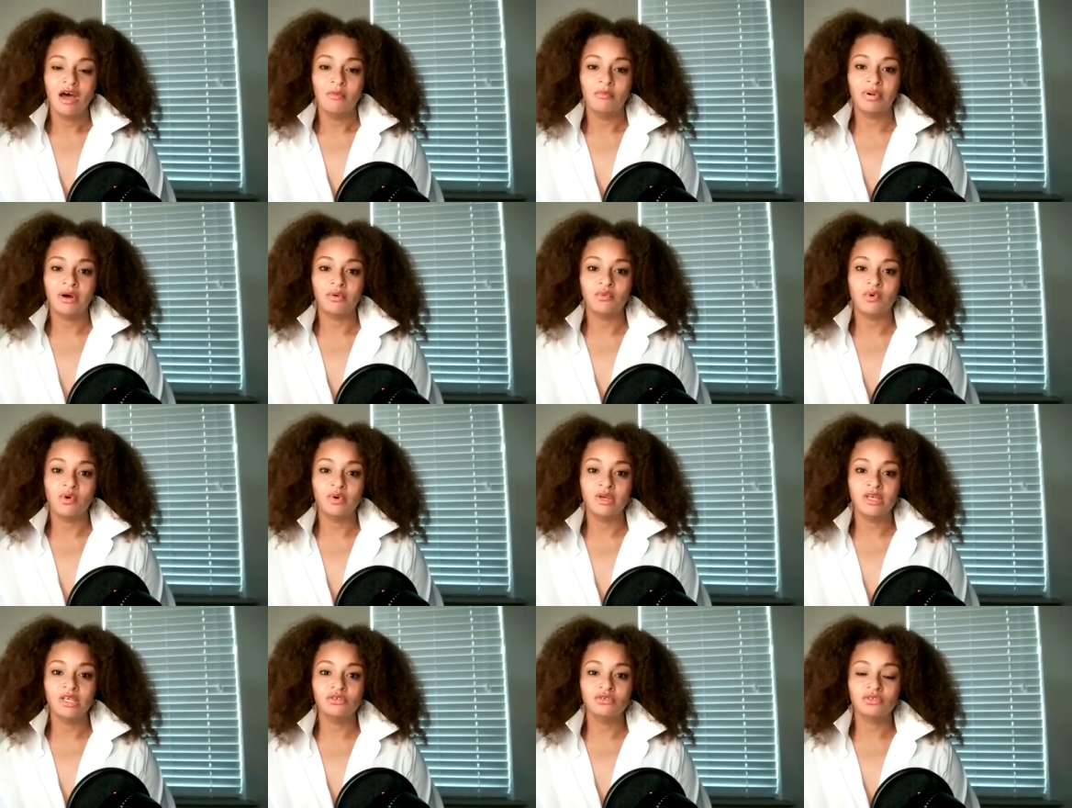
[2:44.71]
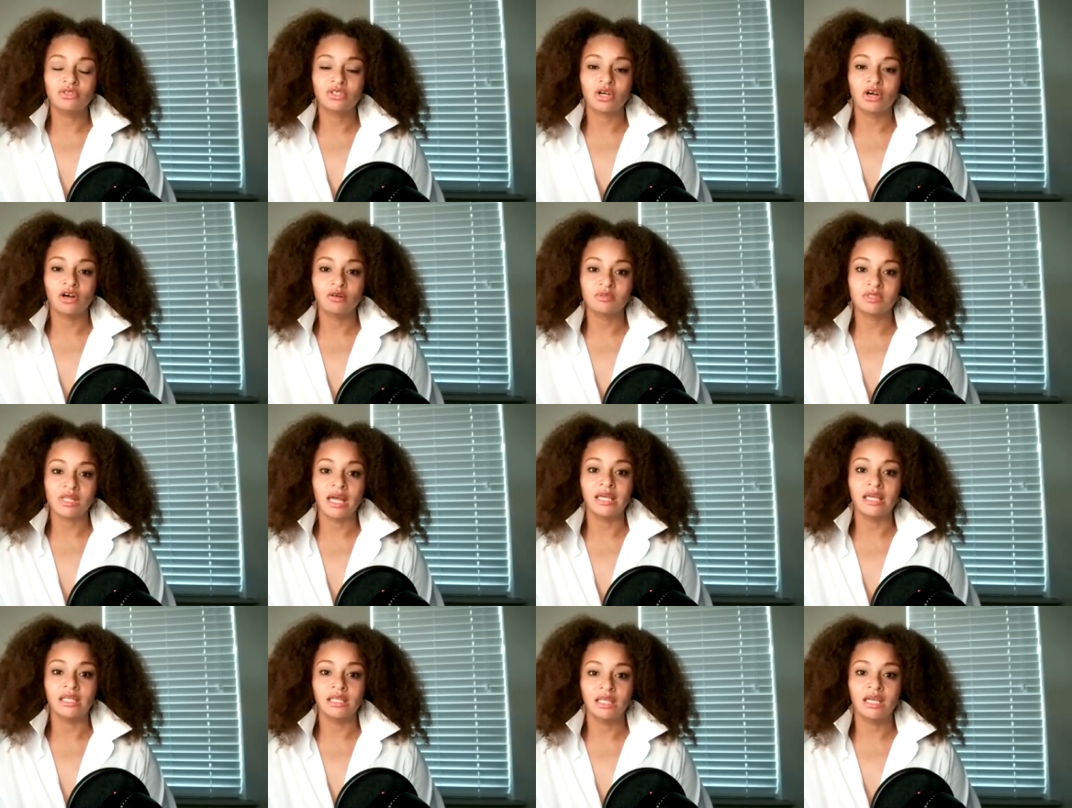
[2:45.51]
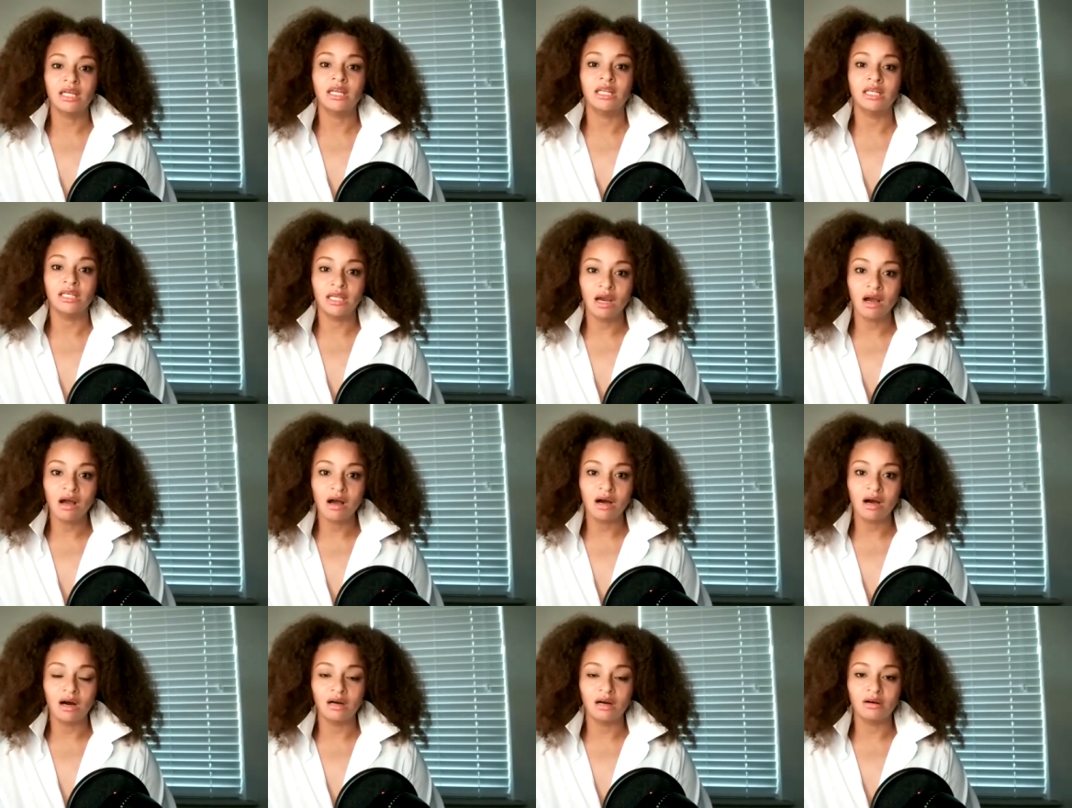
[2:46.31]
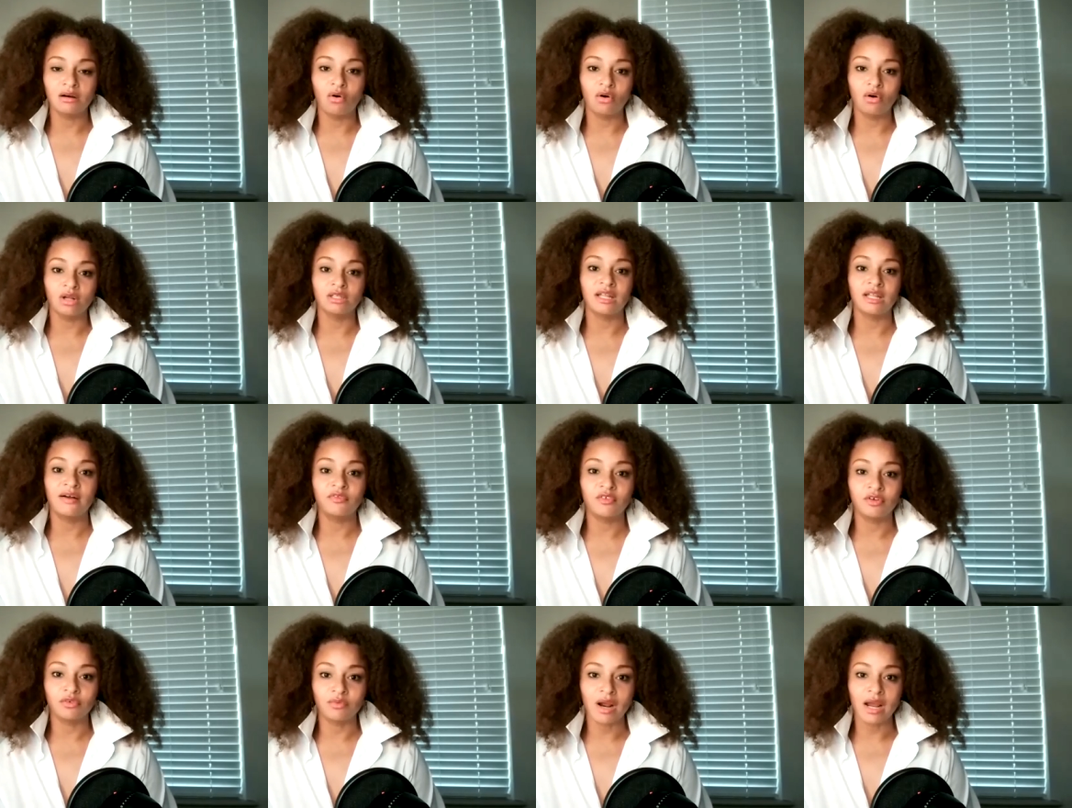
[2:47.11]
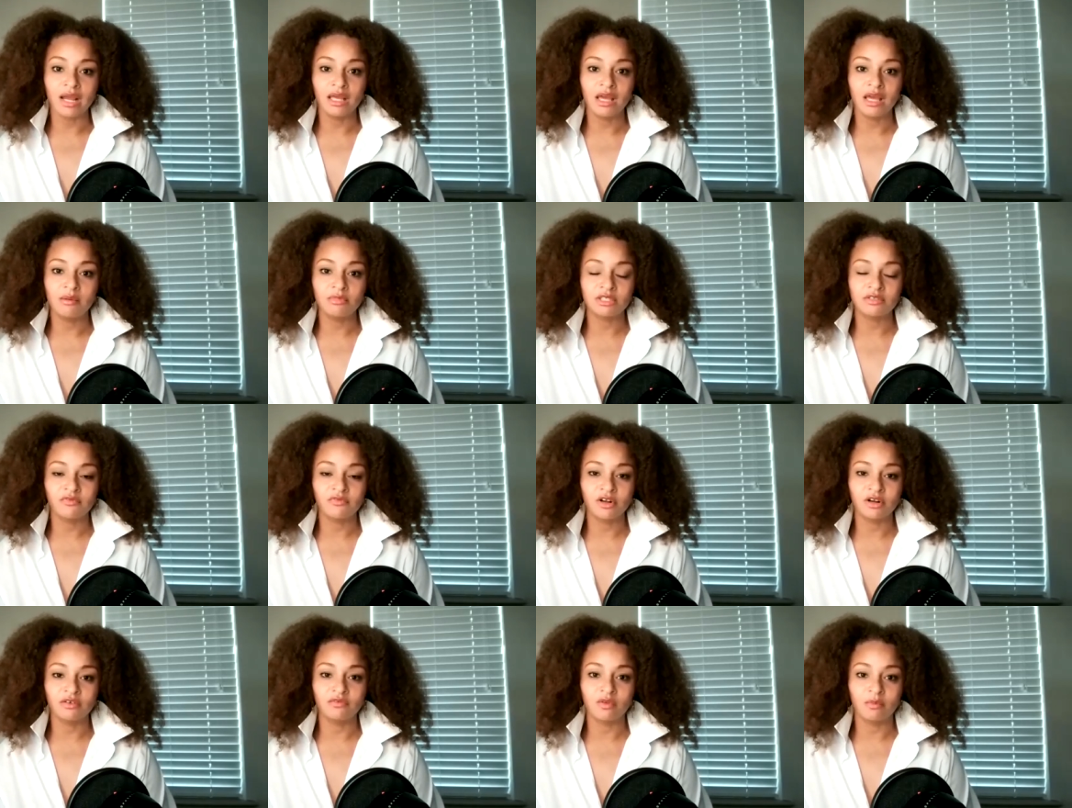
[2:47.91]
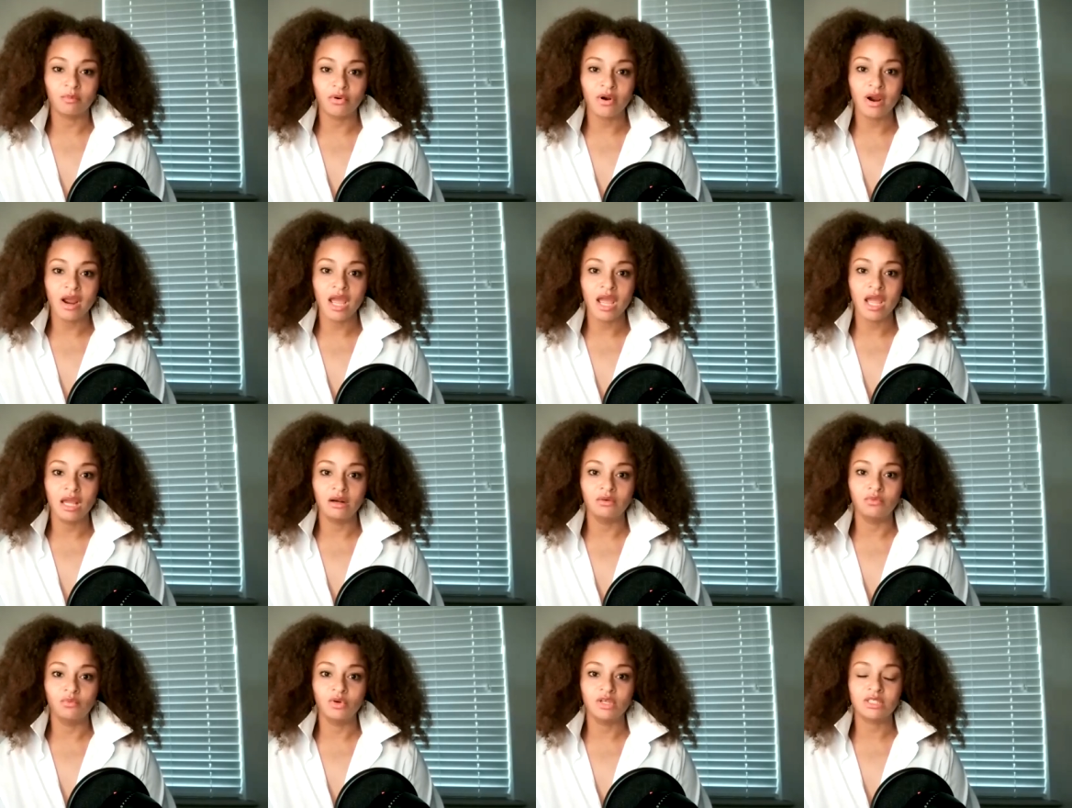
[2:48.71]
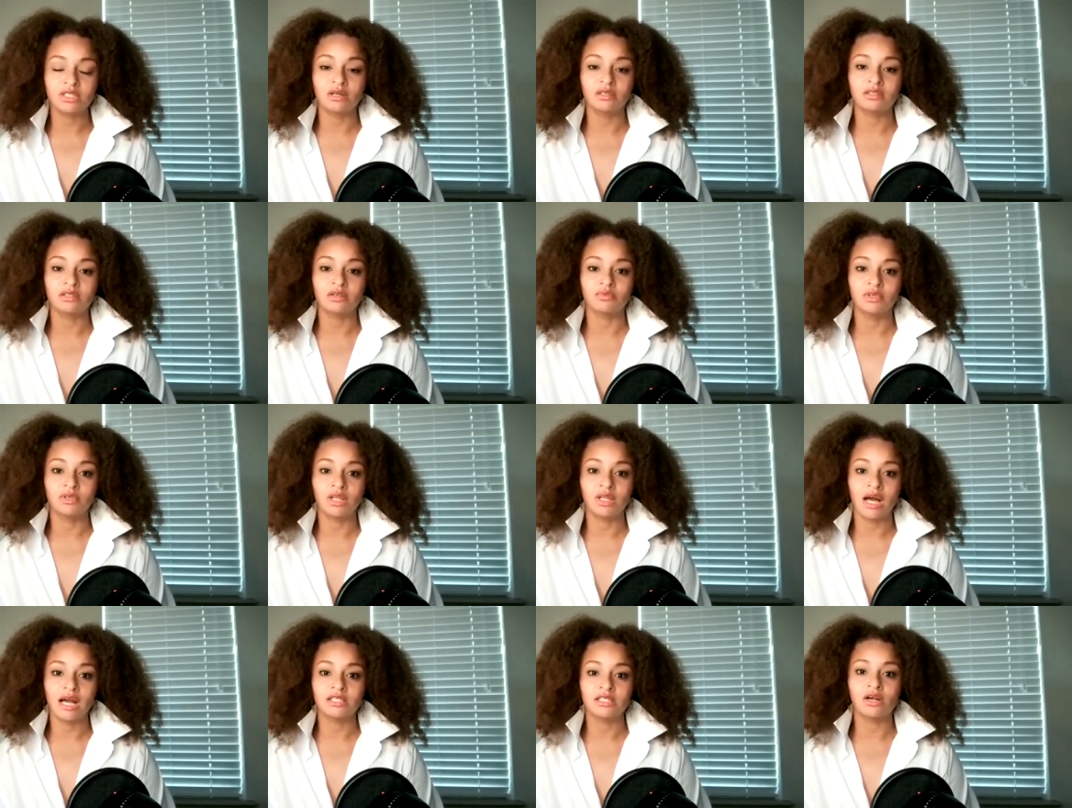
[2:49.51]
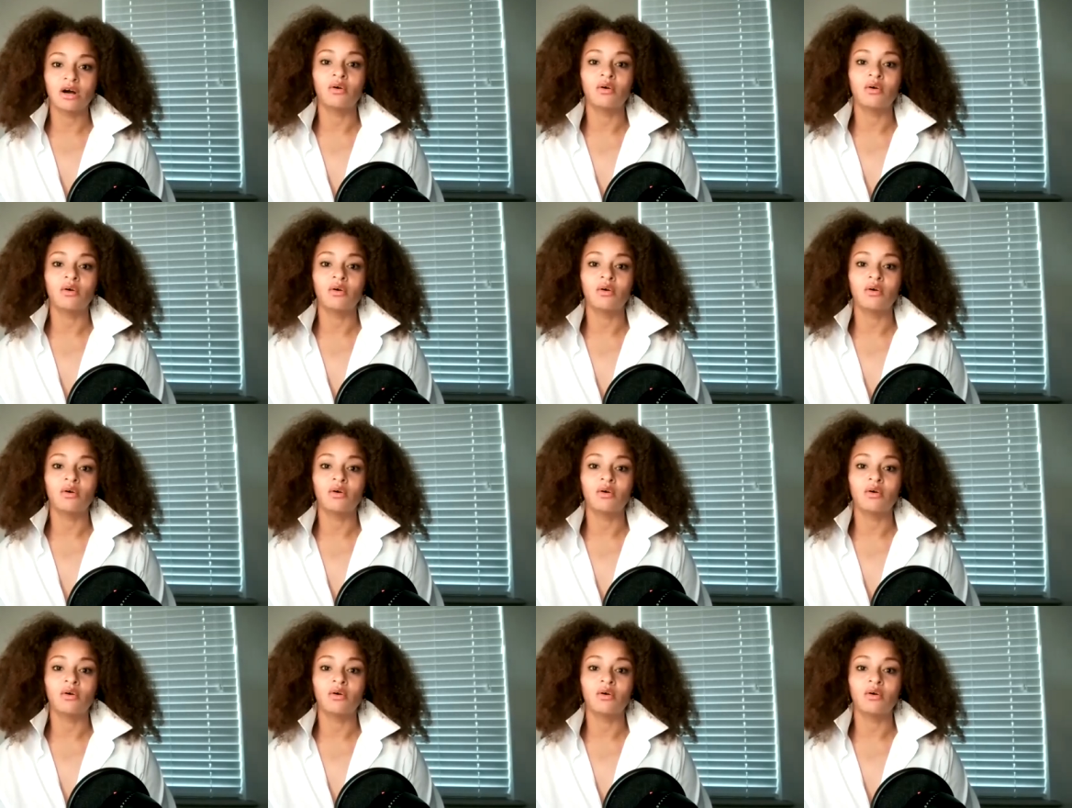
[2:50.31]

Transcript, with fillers: But when we use terms like yin and yang or left and right hemisphere of the brain, we start to realize,